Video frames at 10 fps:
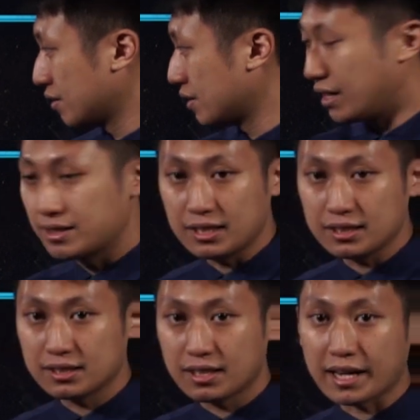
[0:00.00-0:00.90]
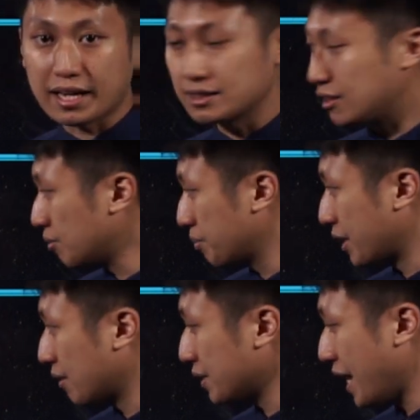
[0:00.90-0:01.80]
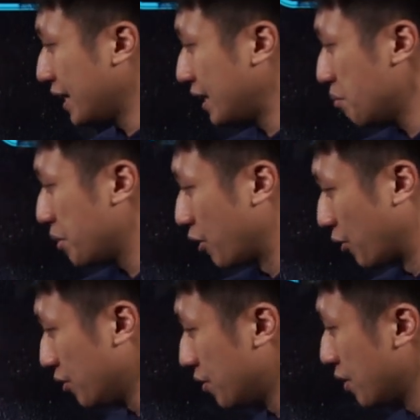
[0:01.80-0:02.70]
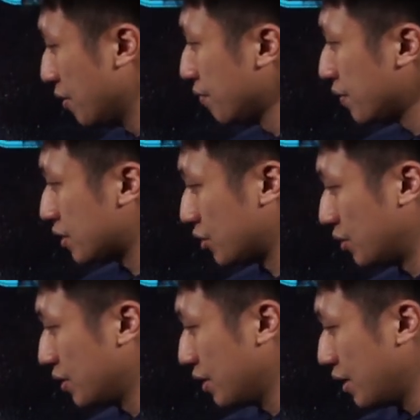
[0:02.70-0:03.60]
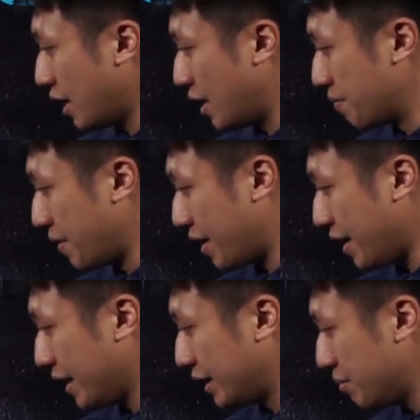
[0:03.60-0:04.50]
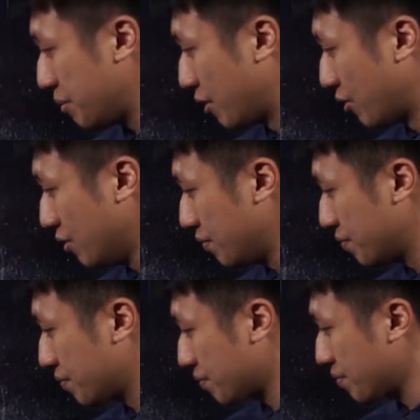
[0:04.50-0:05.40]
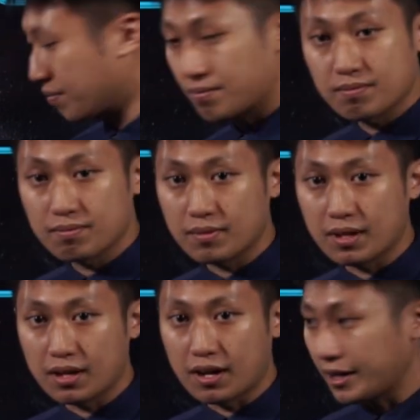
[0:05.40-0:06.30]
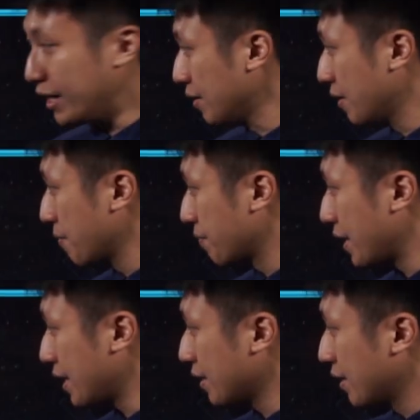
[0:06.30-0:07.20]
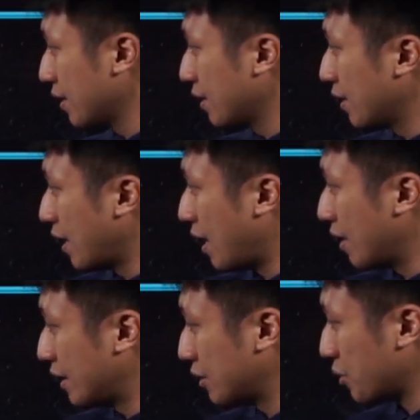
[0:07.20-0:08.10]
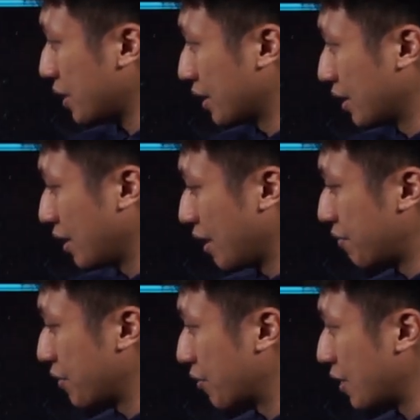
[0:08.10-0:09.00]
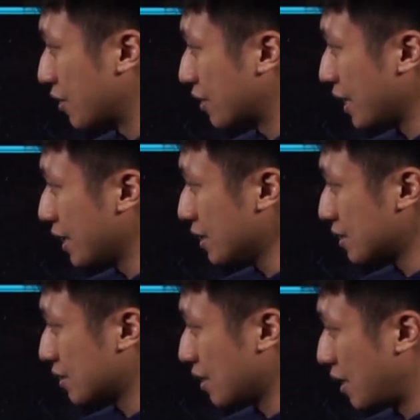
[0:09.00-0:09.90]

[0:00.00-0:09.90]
36, I cancel off, becomes 18 below. So I write 18 below. Okay, then this one, if you want to write this,